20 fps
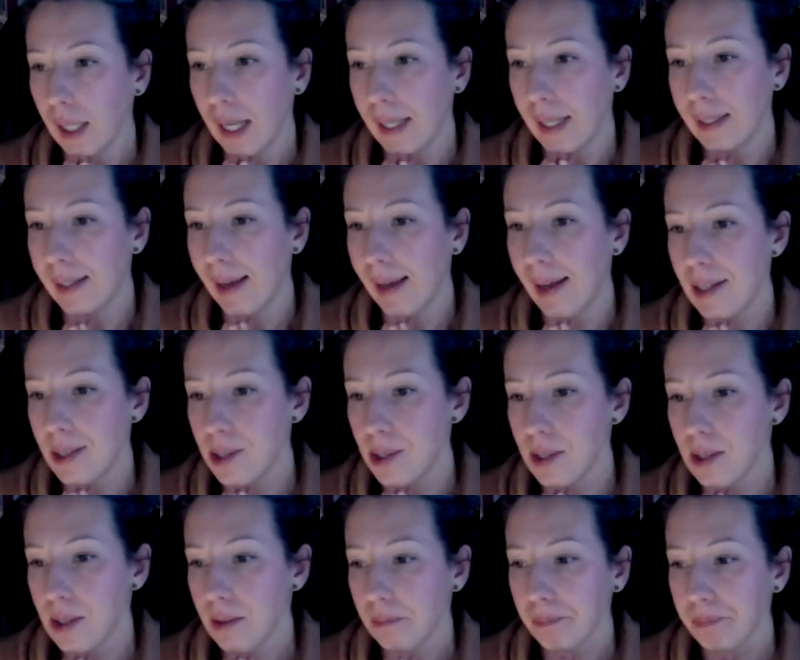I
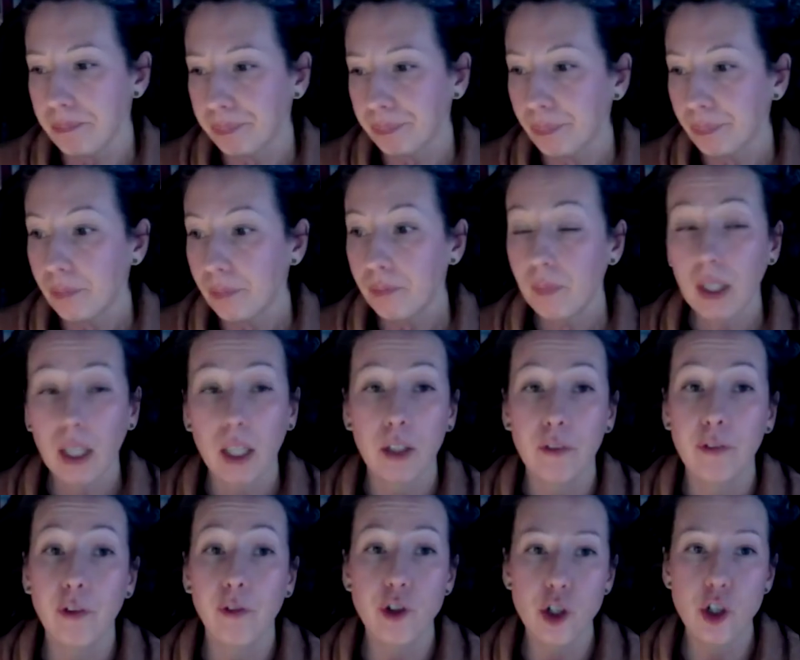guess
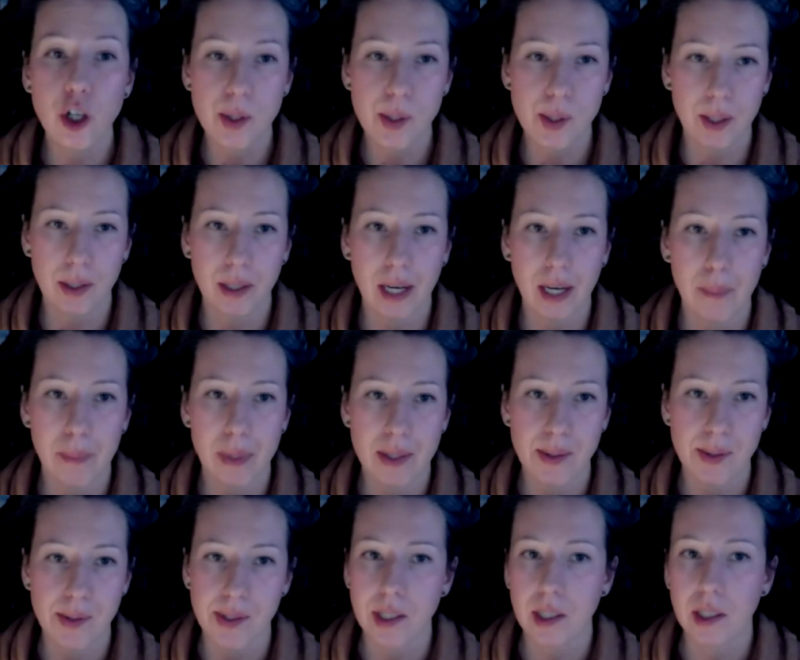if you've just done an
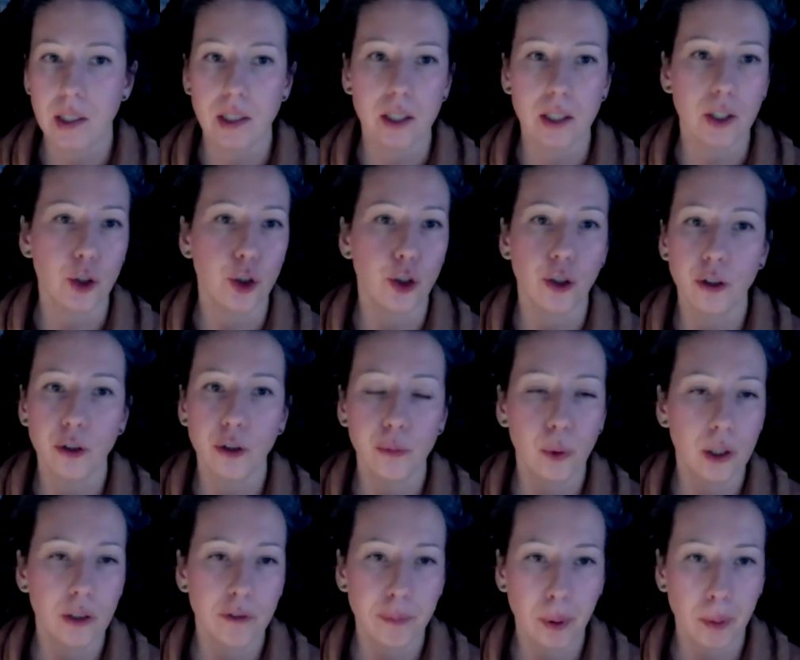MSc, you know, you
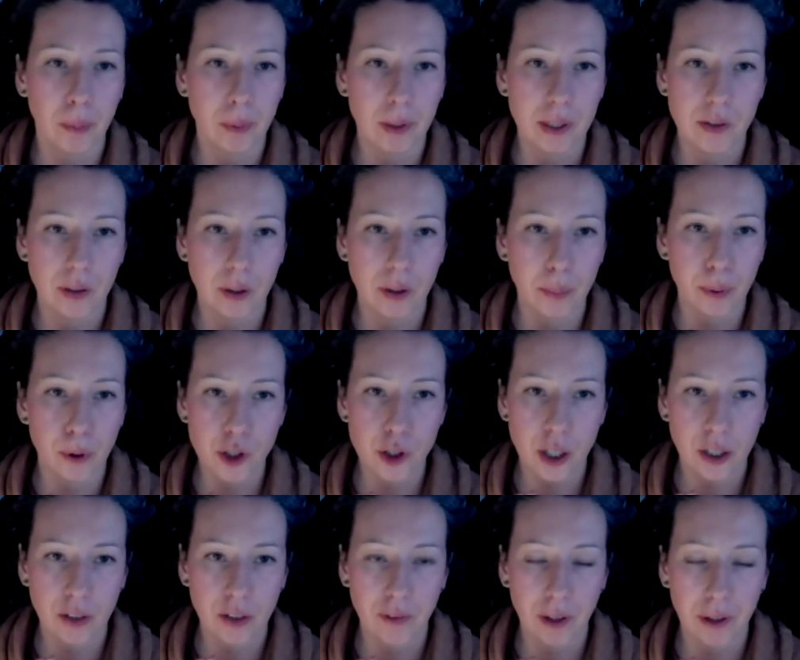will have probably done a
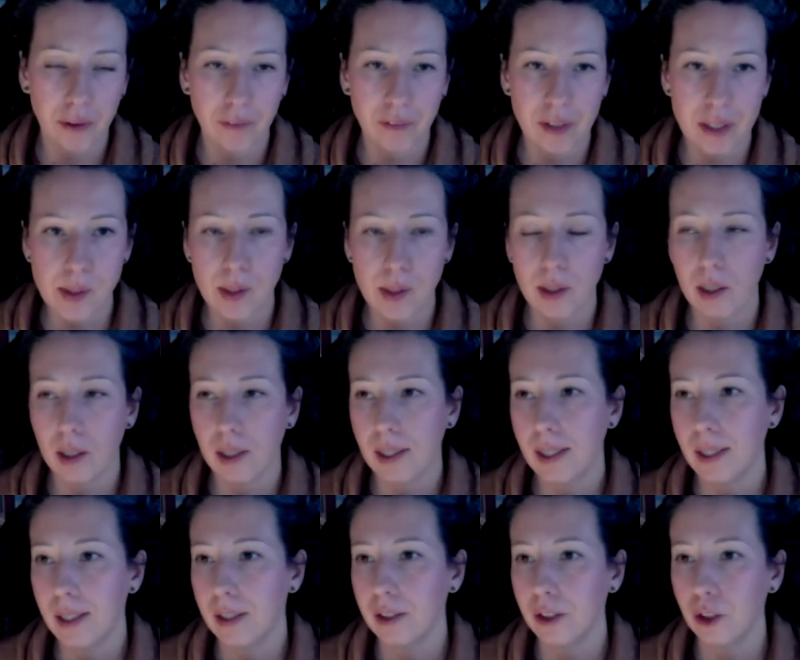project very
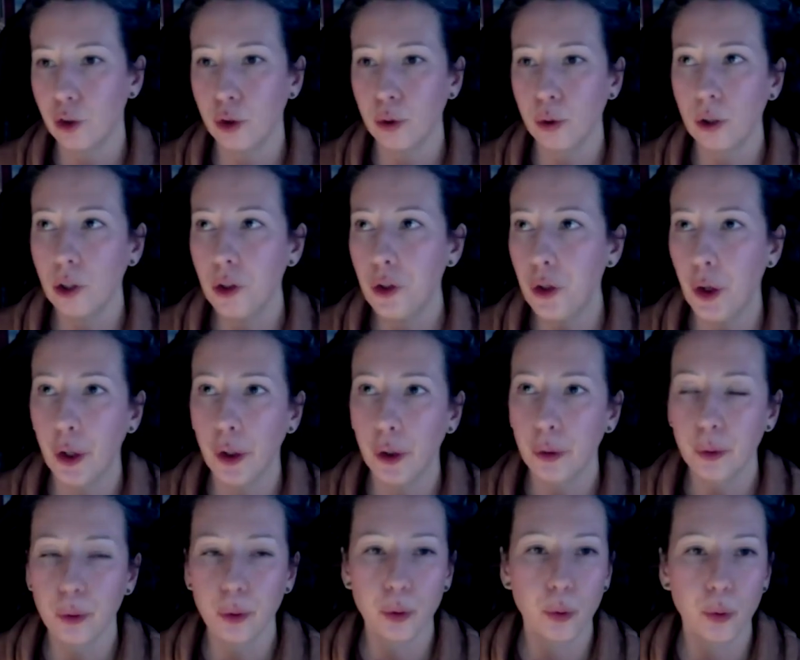recently, and you'll
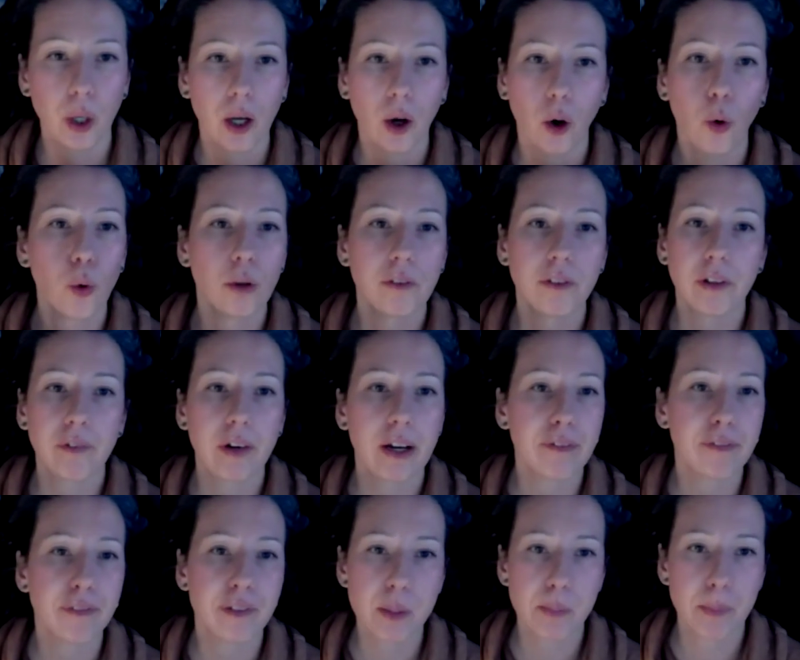know all of the
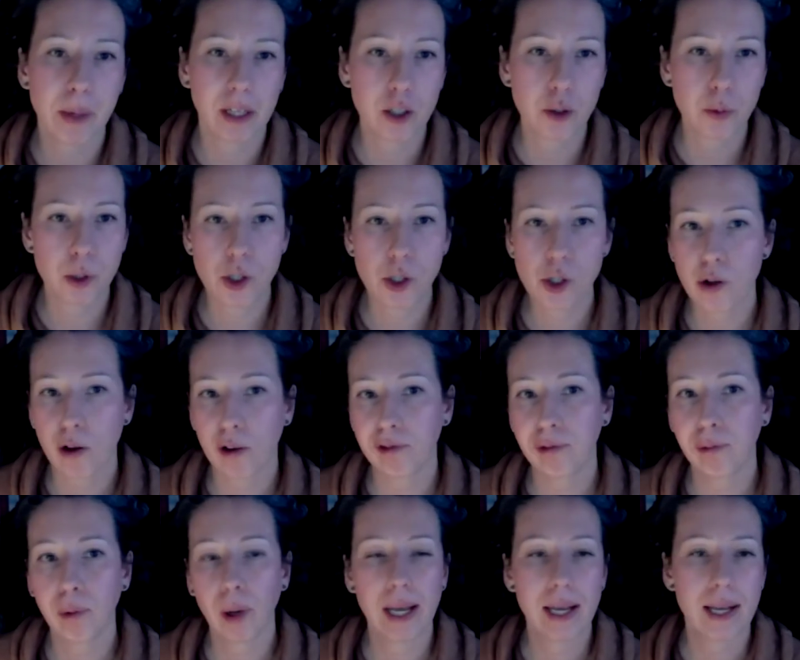reference management
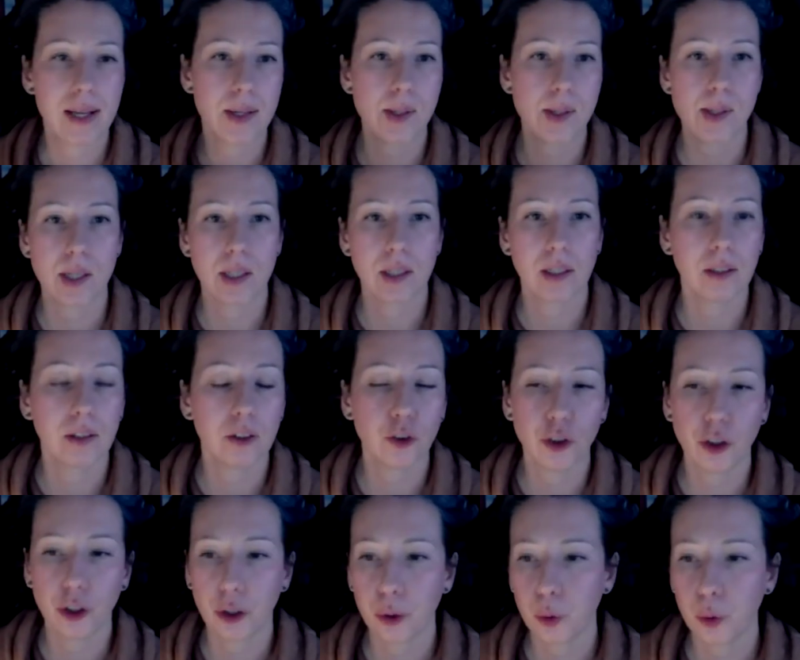softwares, and,
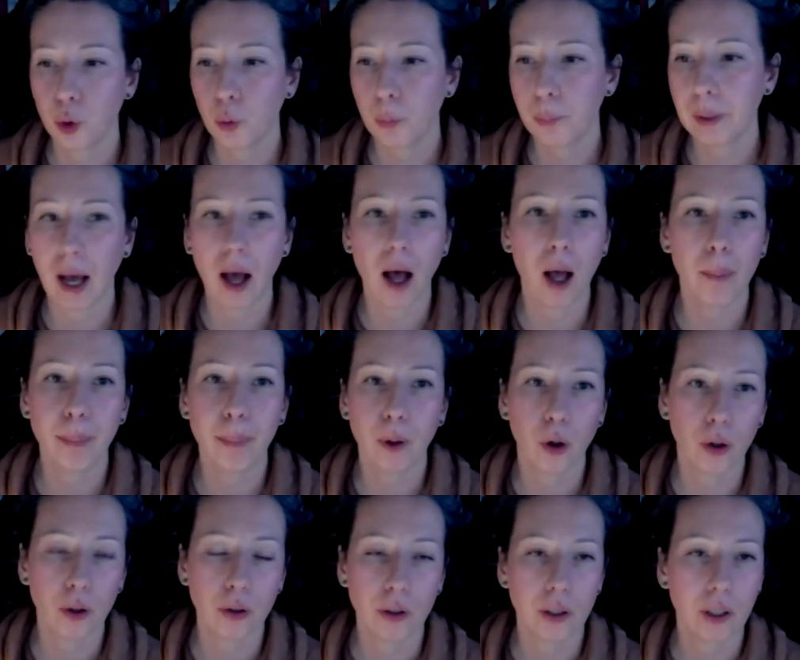you know, you'll be up
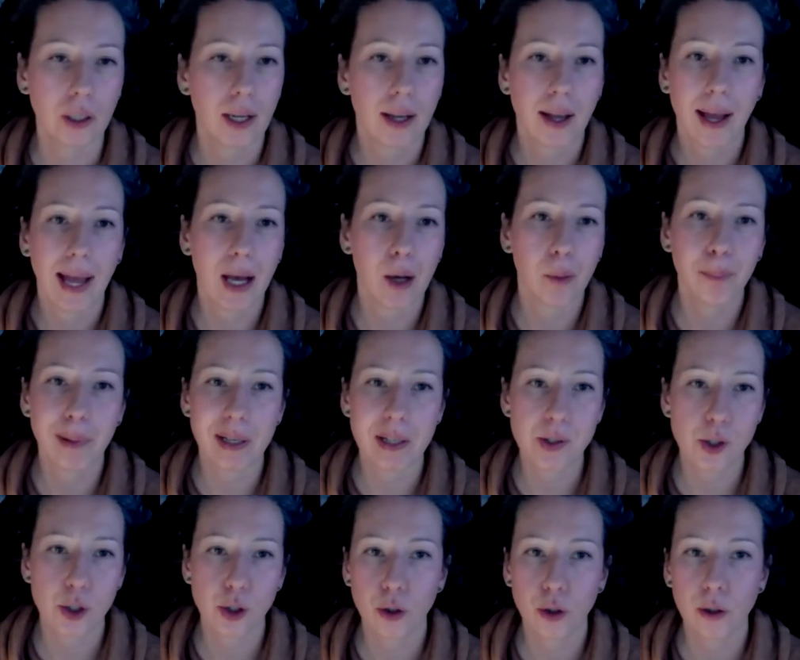on how
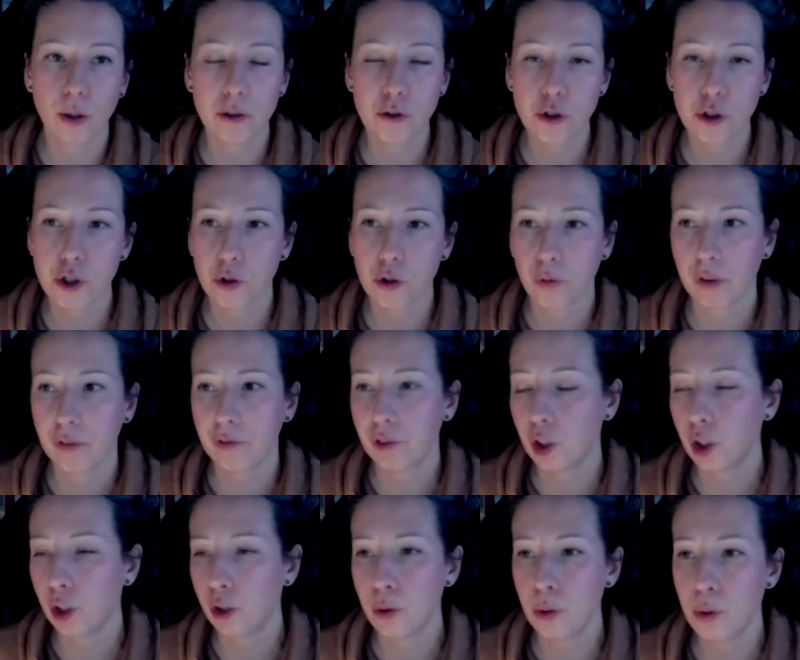best to do literature
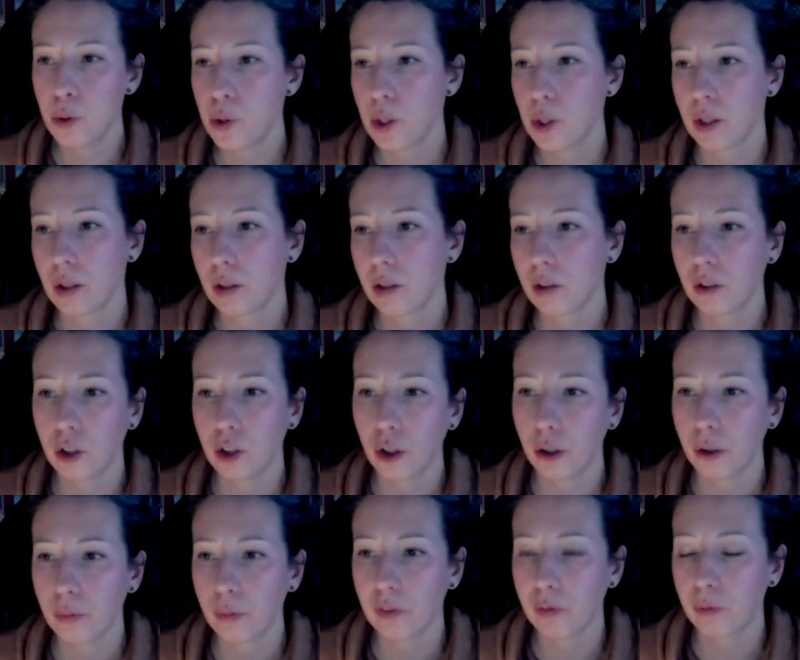reviews and, you
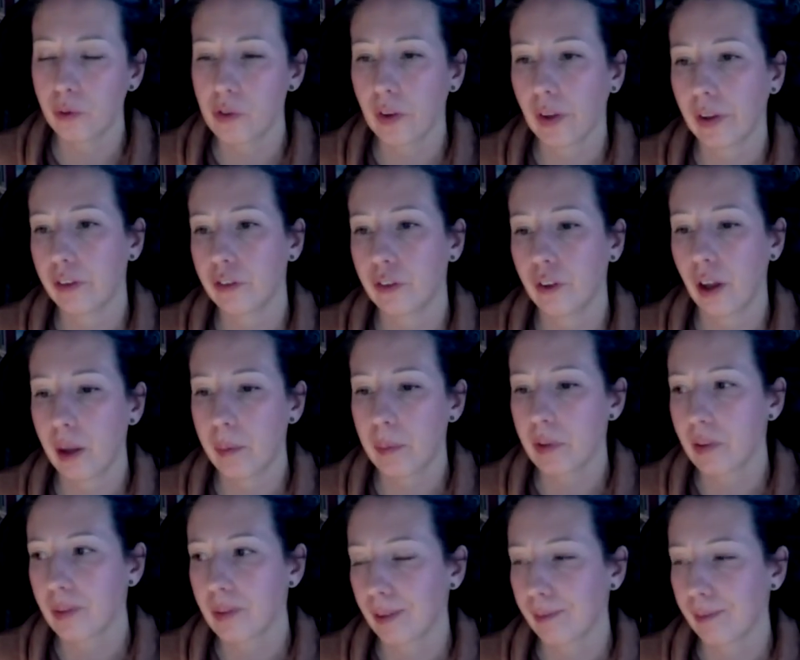know, search
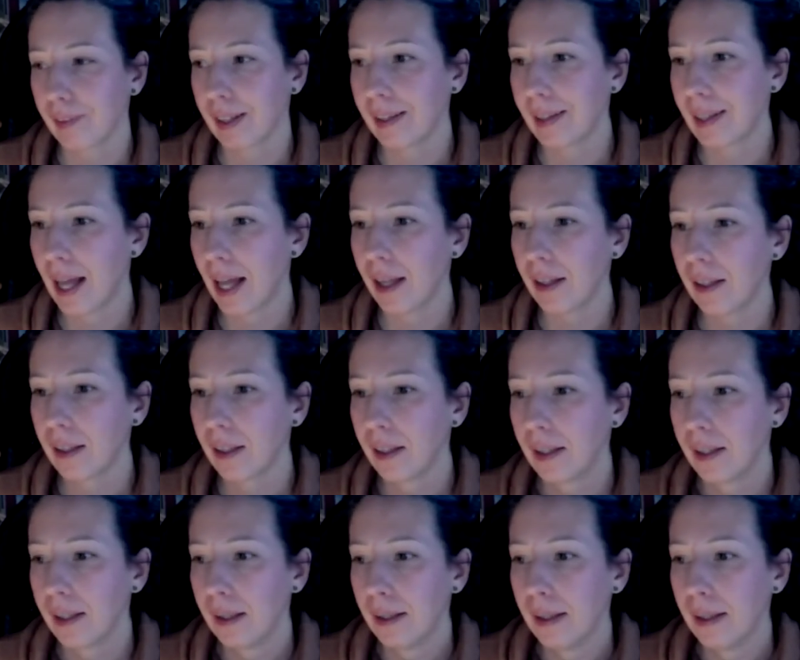terms and stuff like that.